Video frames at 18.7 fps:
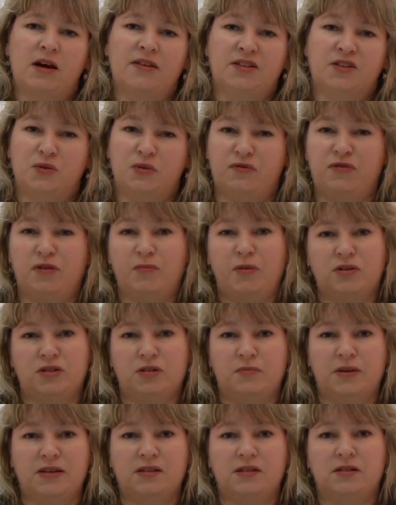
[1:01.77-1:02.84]
either to a
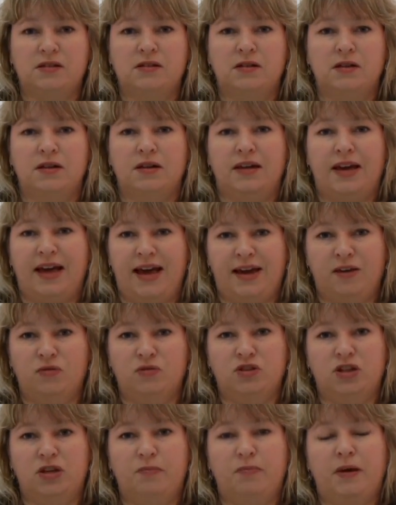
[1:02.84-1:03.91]
phlebotomist at
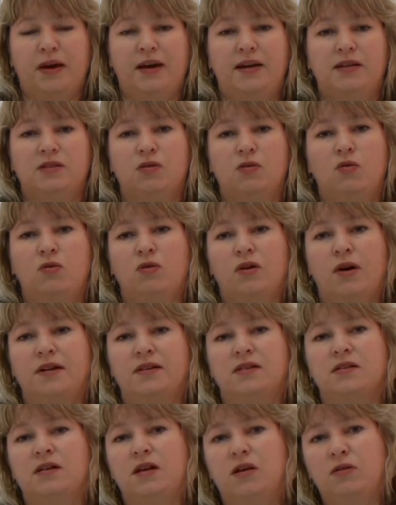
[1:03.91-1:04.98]
your GP's or
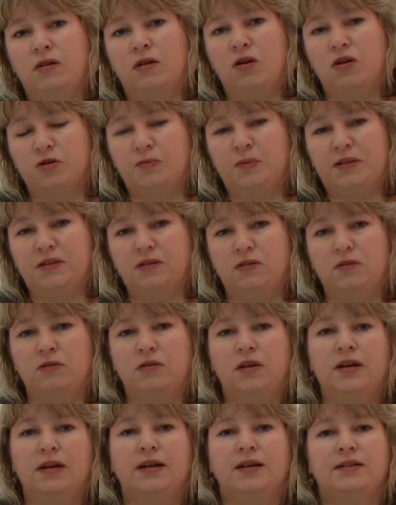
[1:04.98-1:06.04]
going to the local
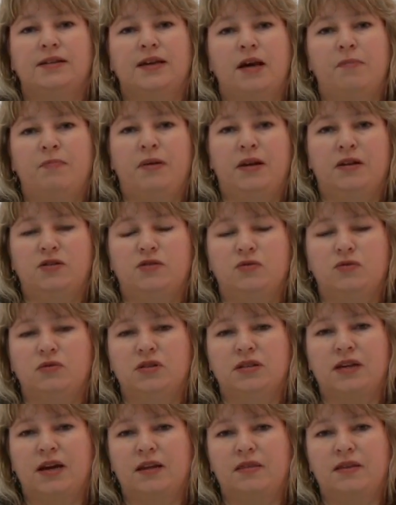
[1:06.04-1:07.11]
hospital to get blood
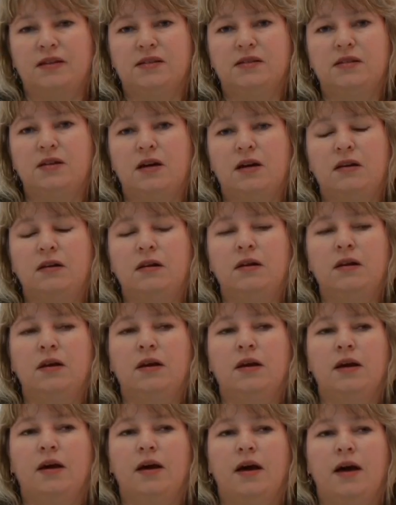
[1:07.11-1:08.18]
drawn to get this done.
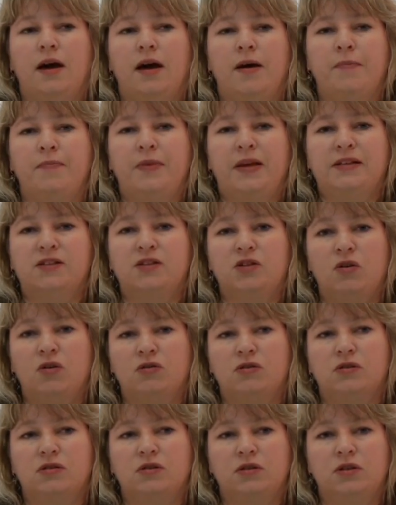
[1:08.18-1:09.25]
Um, it's
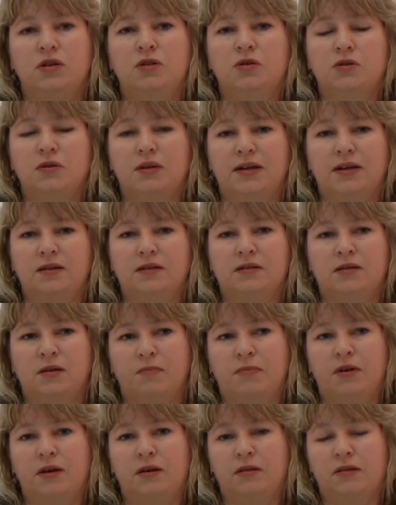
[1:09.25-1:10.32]
not usually
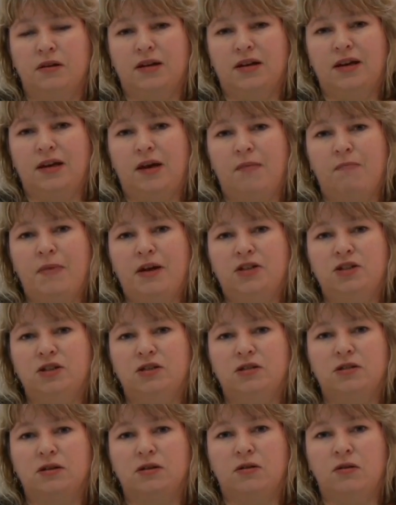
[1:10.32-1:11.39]
something that can get
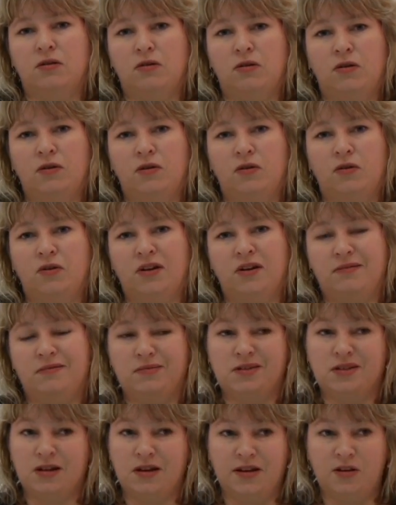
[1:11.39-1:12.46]
measured on, on, a,
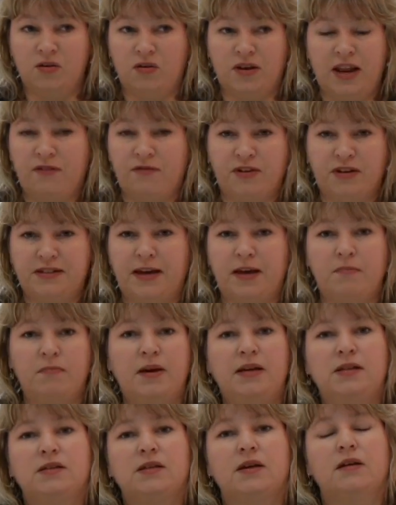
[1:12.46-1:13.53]
certainly not an everyday
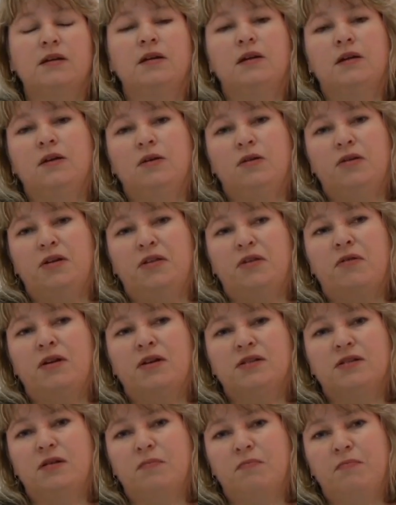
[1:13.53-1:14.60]
meter, although there
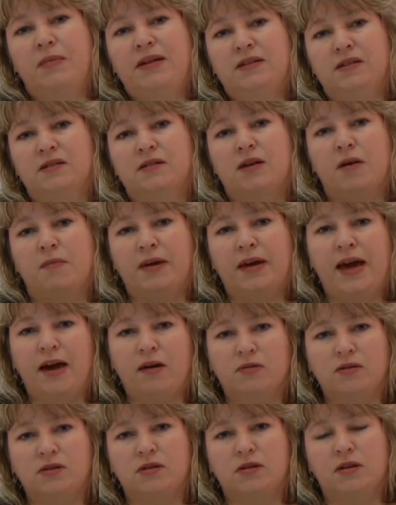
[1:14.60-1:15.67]
are some meters coming
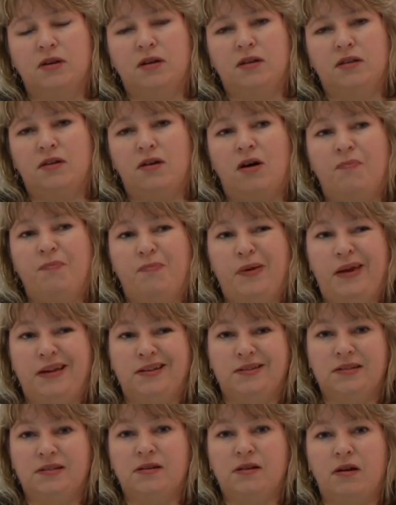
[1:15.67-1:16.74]
out that are
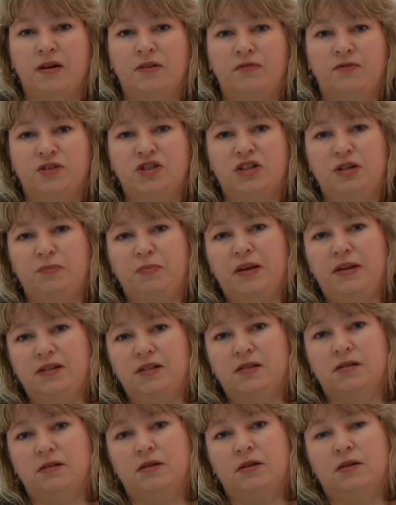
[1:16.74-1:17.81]
being designed for
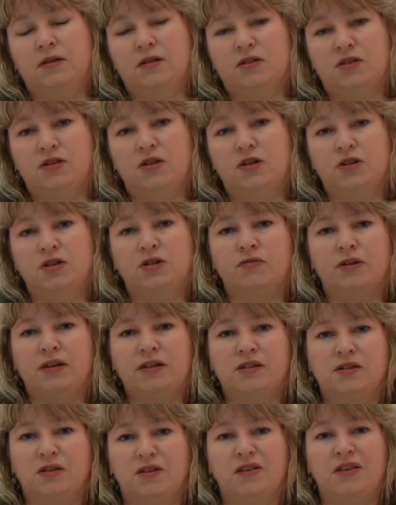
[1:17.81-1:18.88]
GP's surgery
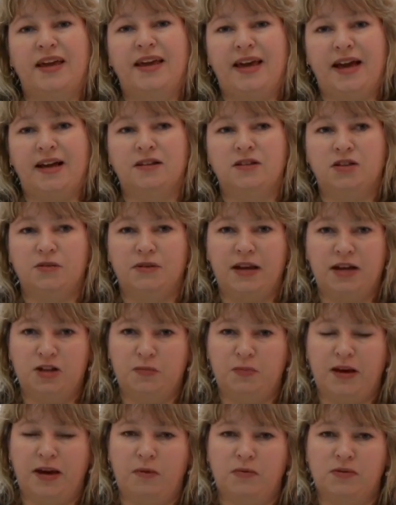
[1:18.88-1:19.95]
so that they can do an
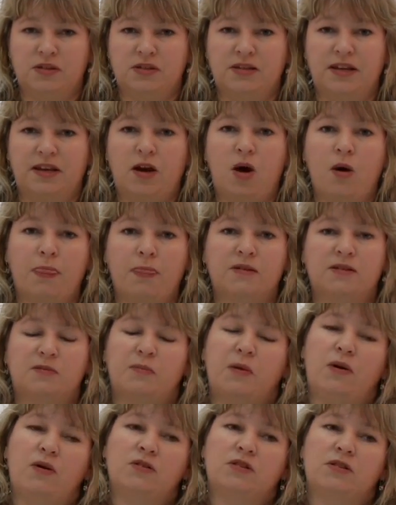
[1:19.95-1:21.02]
HbA1c on the
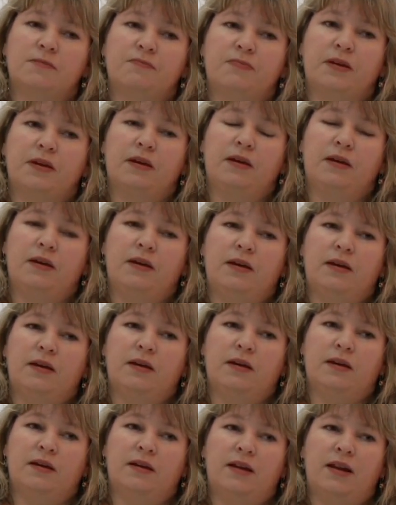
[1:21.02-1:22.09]
spot.
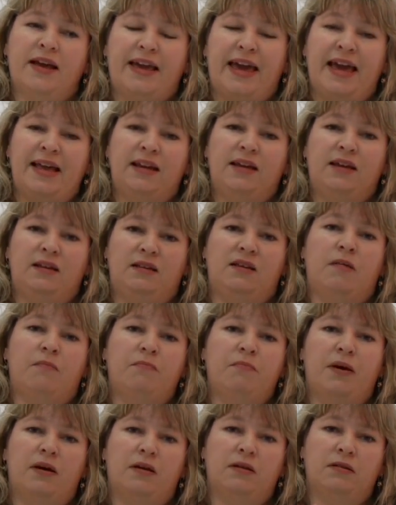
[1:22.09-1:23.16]
Like any
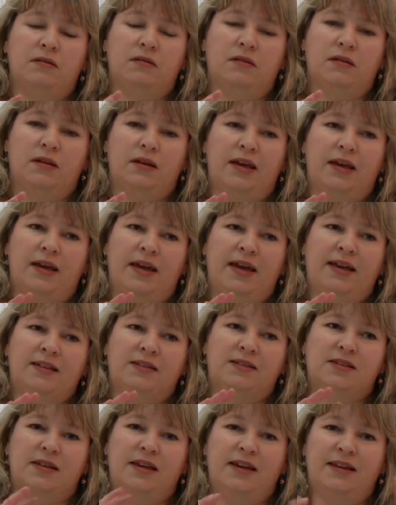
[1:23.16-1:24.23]
number,
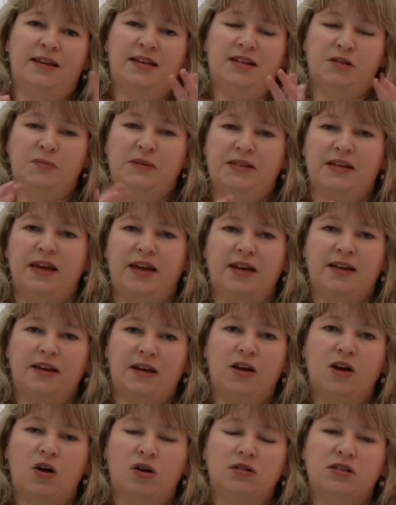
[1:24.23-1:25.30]
it's, it needs to be taken
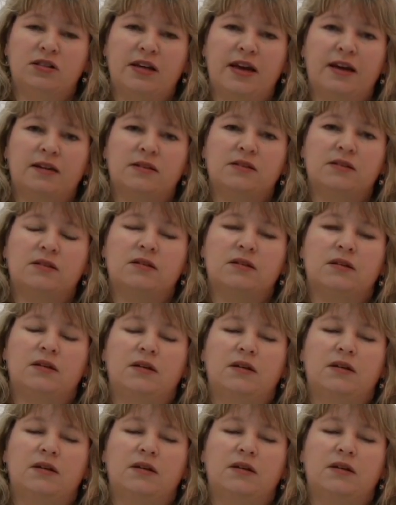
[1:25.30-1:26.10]
in context.